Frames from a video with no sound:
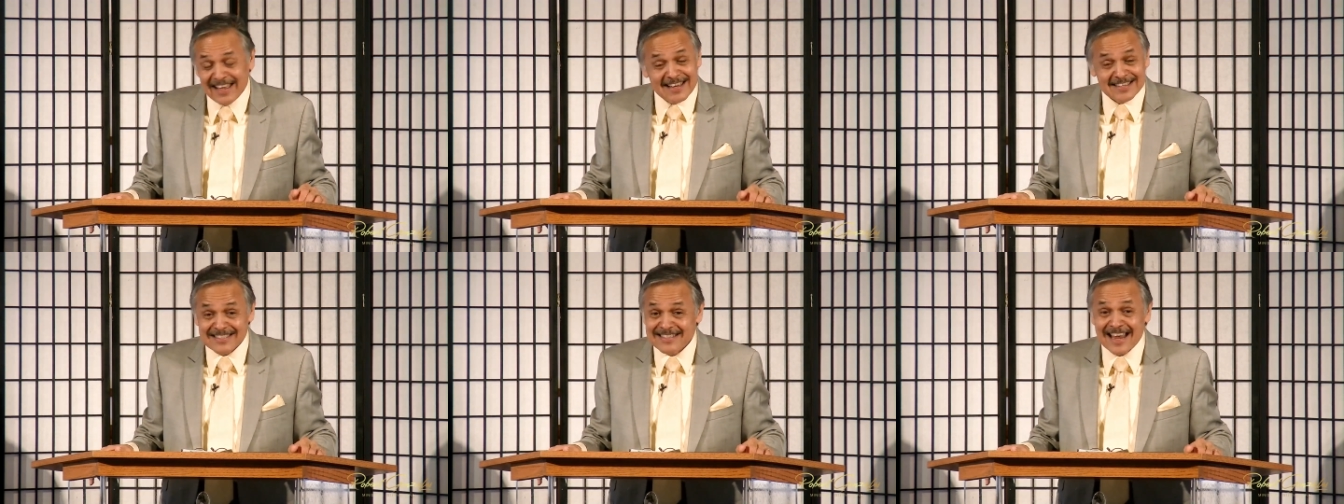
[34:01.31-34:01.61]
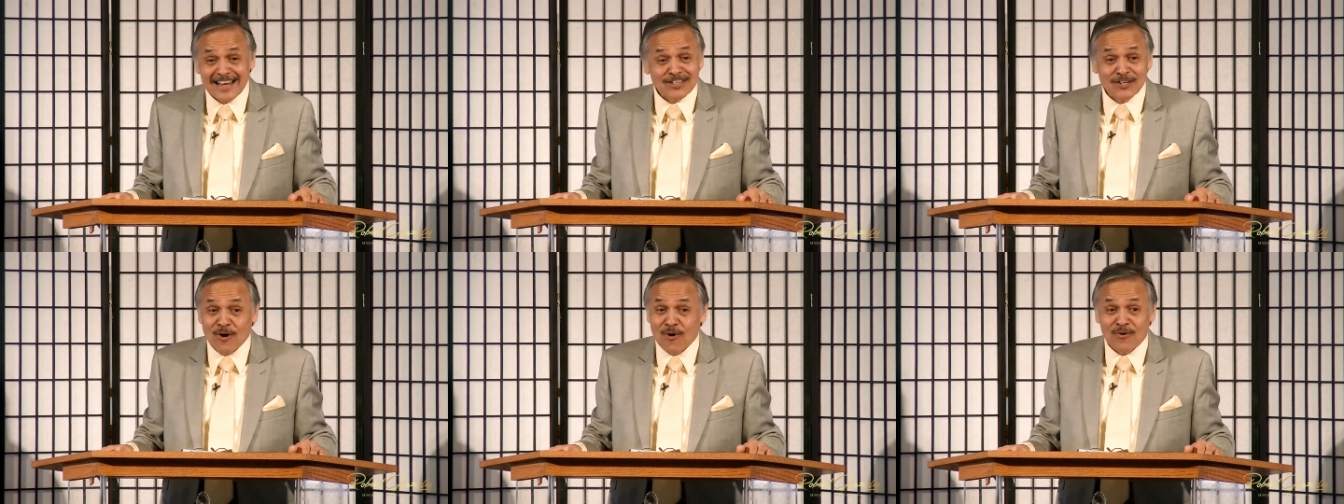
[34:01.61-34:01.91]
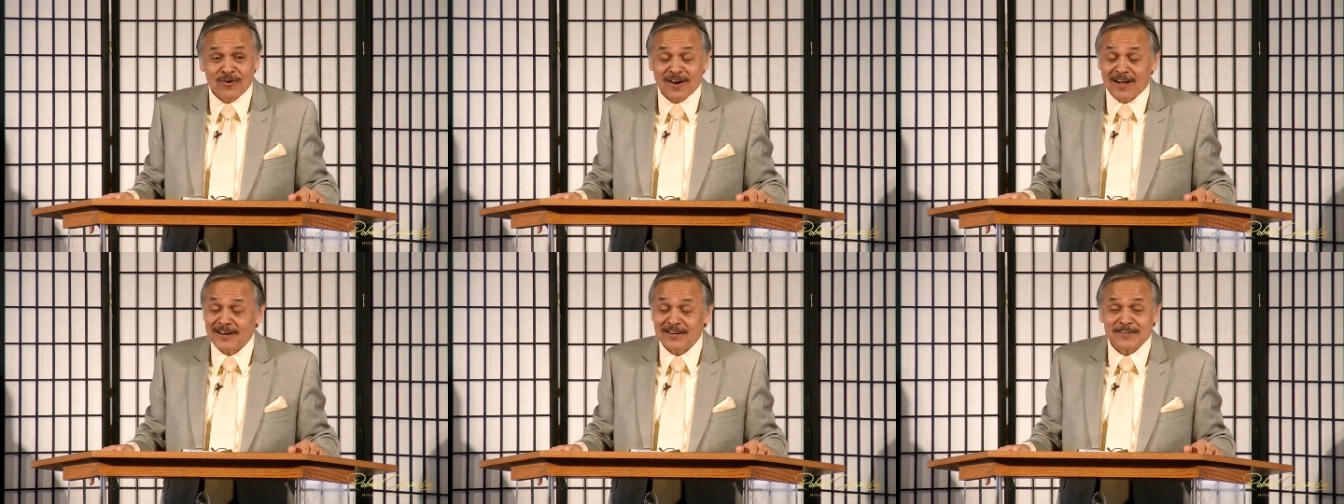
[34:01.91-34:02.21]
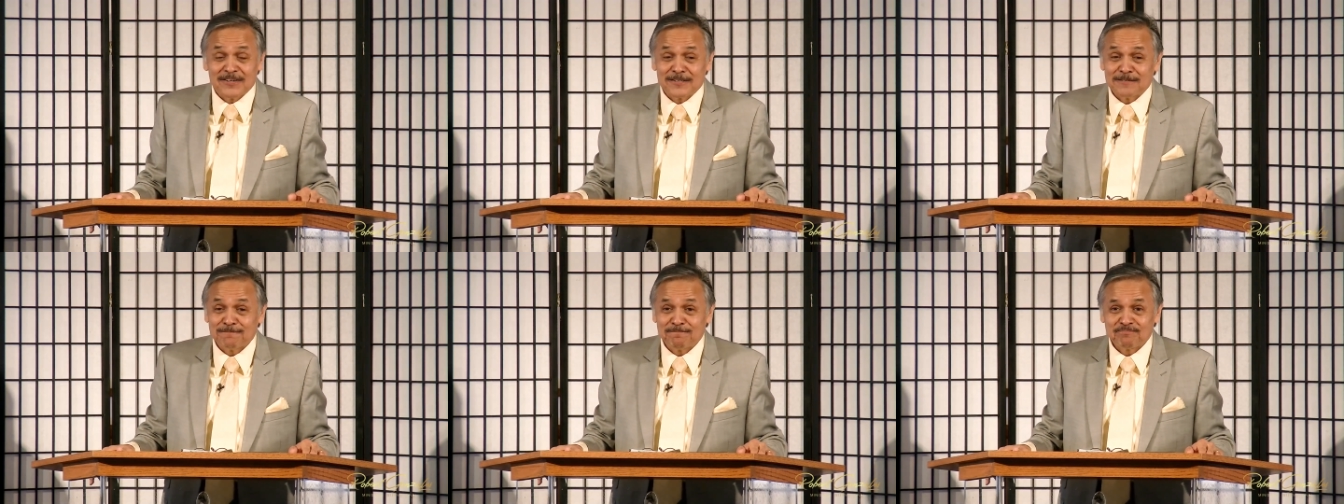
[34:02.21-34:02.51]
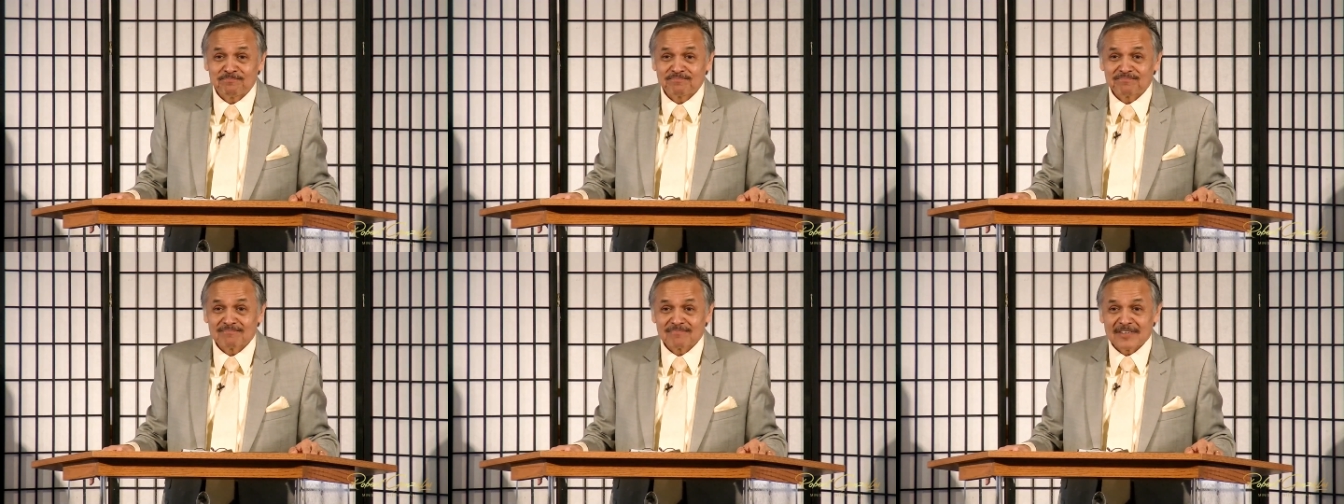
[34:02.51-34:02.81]
It's not going under.
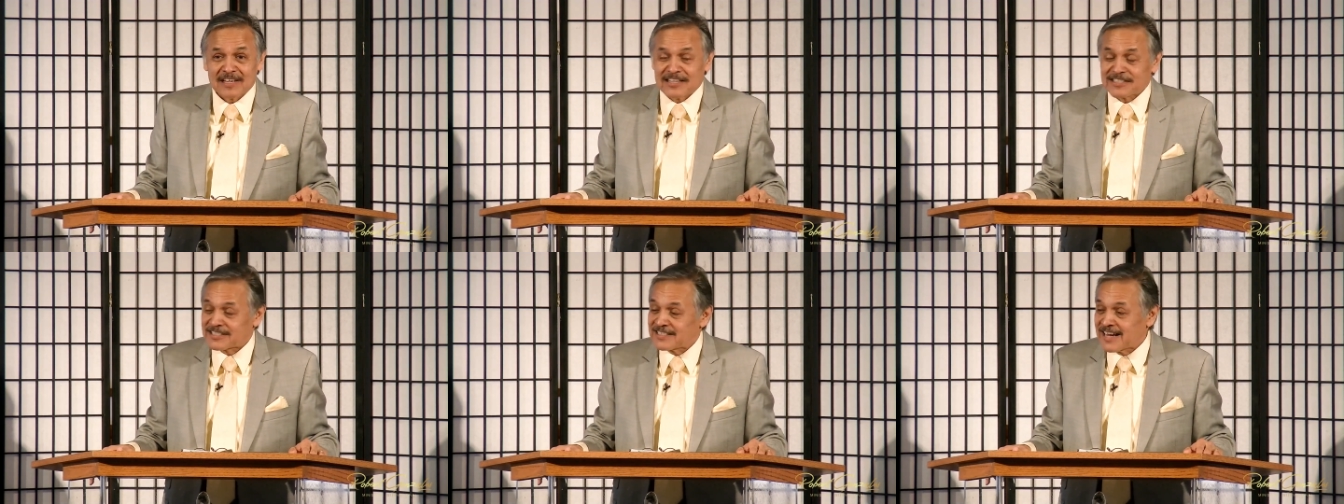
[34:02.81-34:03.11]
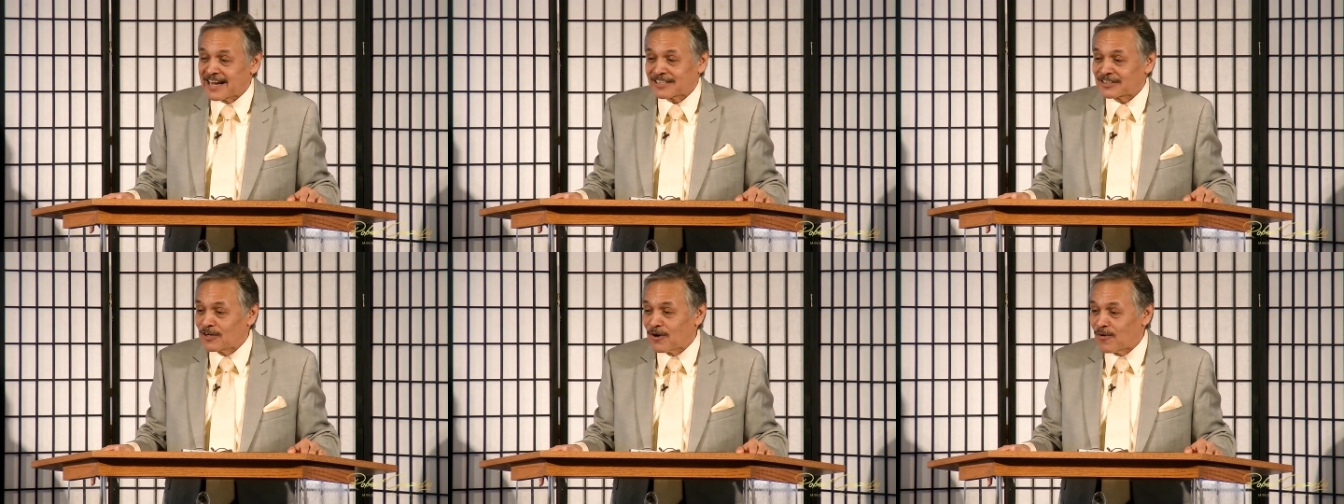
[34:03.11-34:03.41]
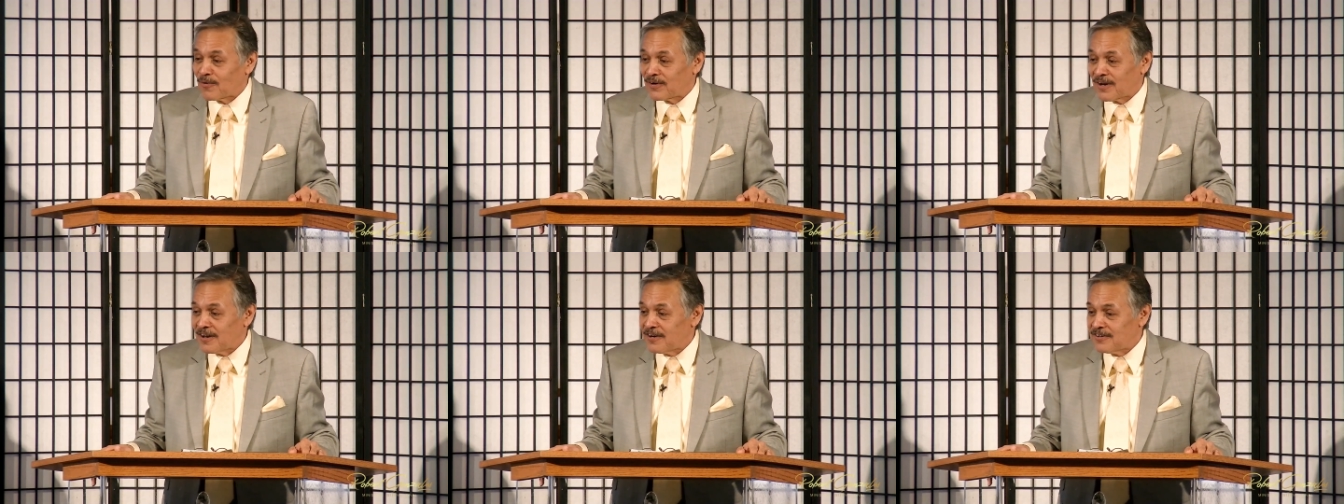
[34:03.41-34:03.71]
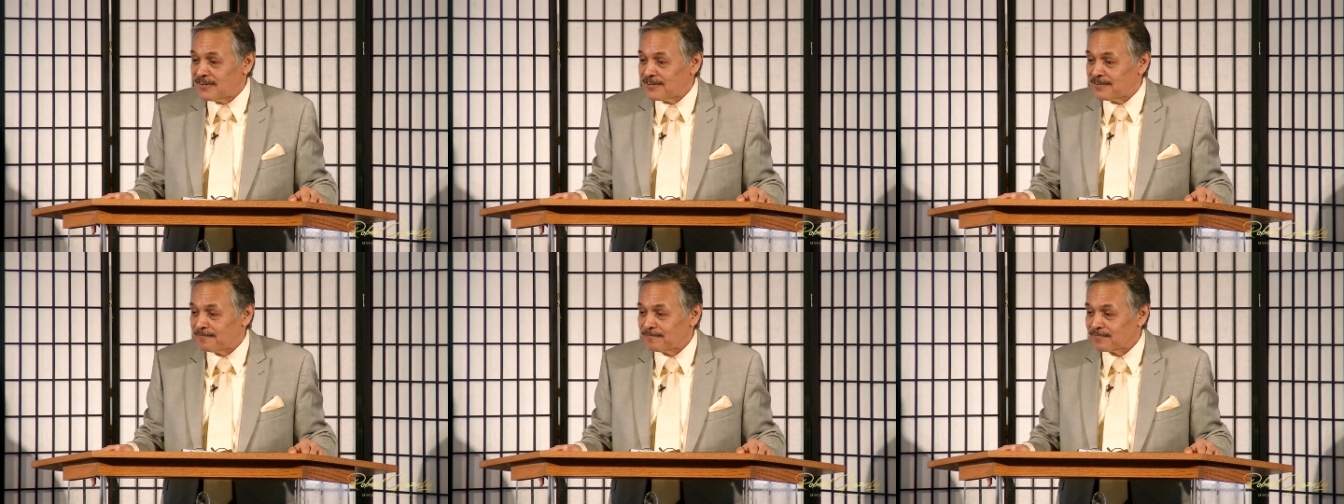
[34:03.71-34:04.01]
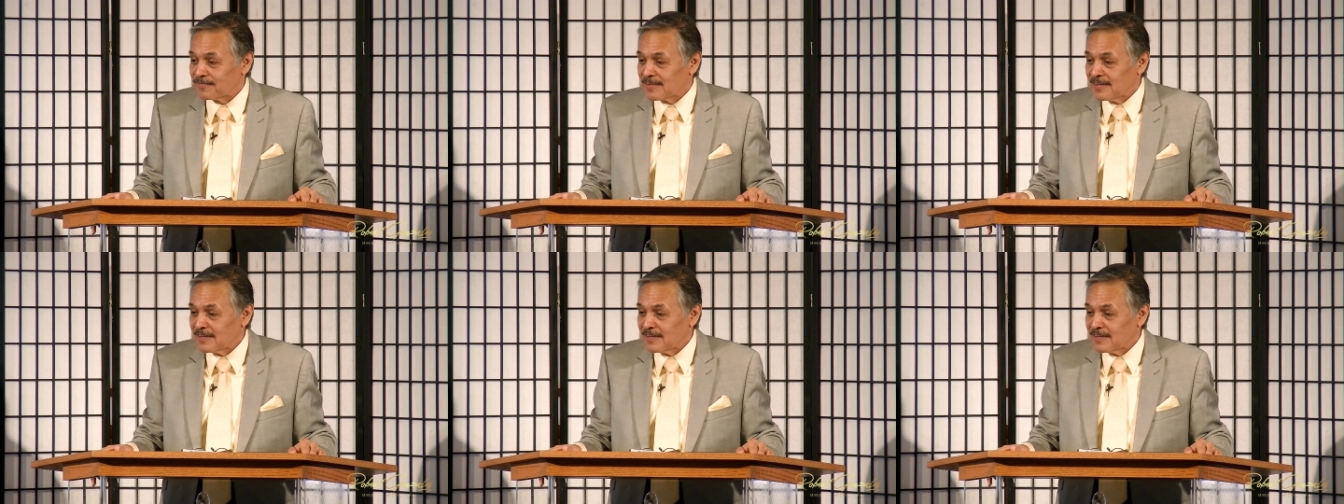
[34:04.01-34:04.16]
It's not going under.